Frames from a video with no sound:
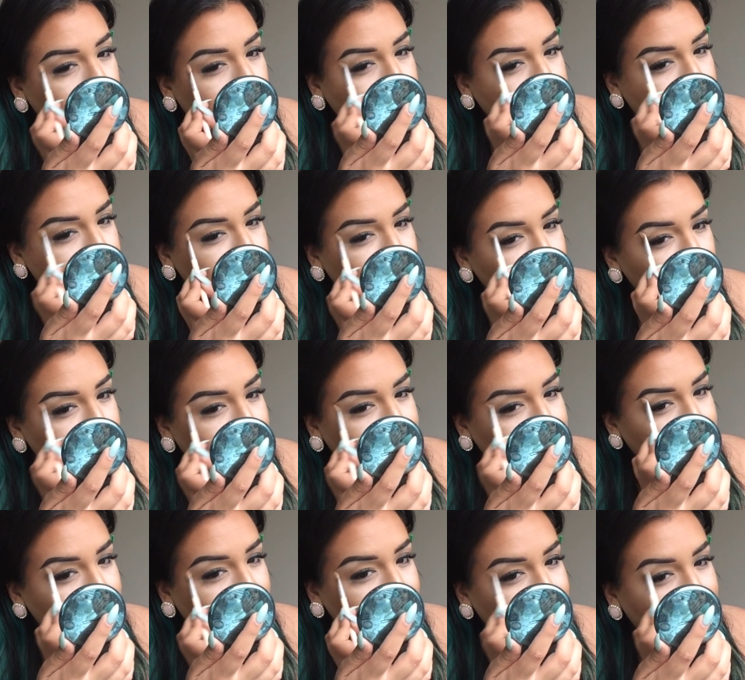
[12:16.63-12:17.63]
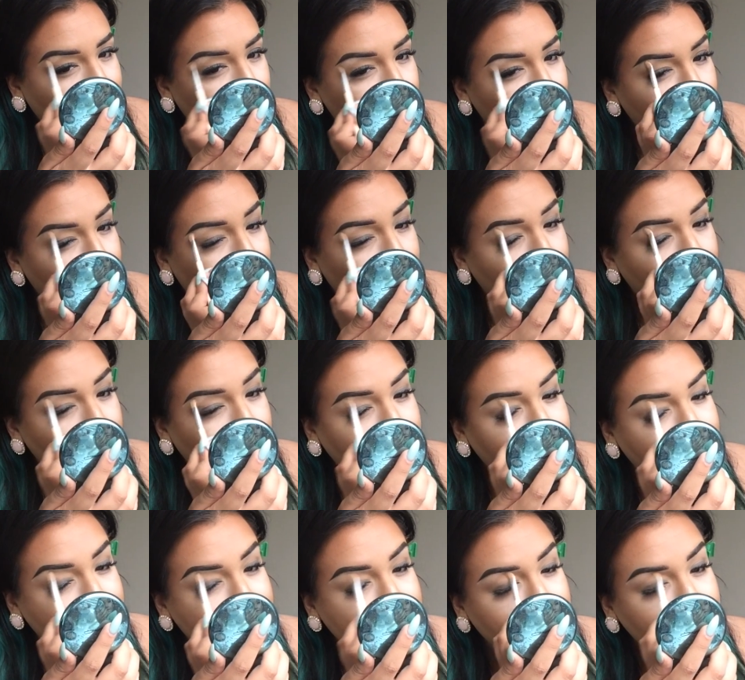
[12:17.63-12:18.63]
And just blend out that brow.
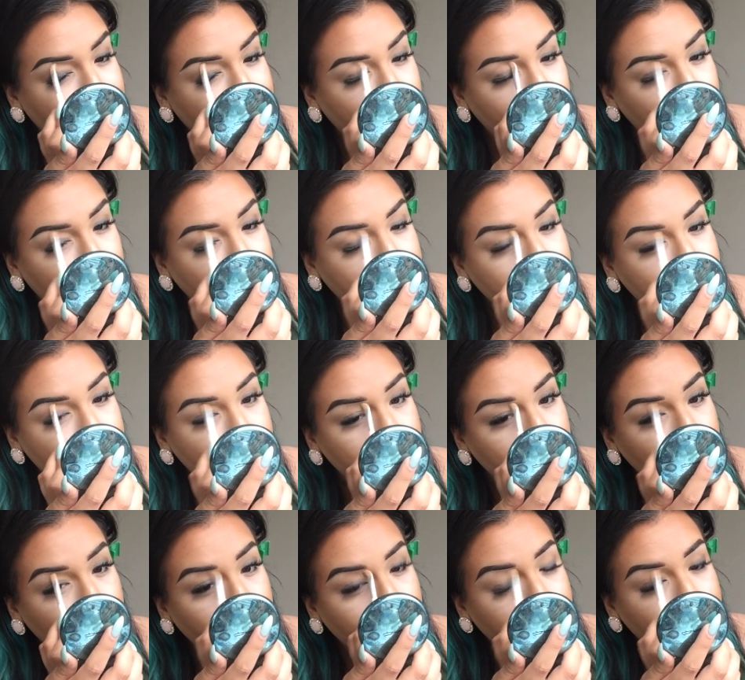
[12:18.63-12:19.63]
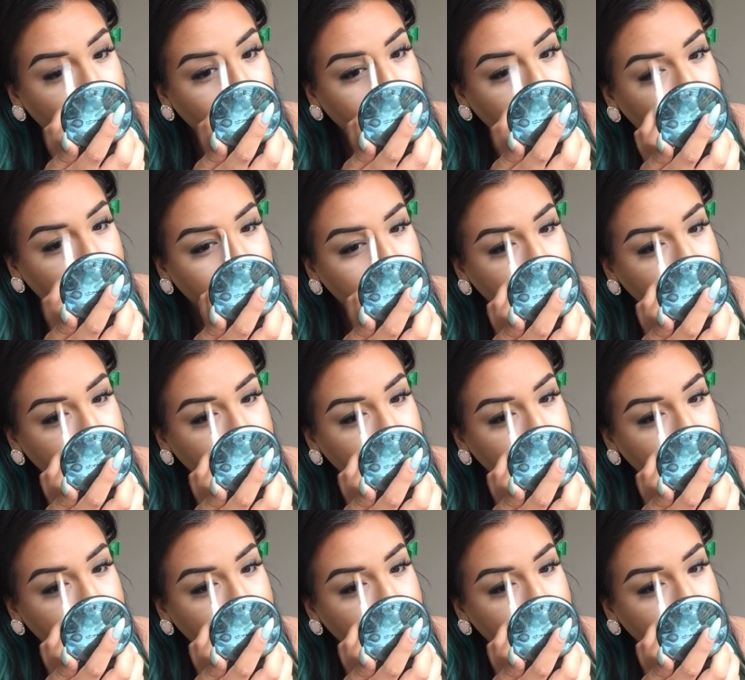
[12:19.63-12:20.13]
Like I said, let the brush do the work for you.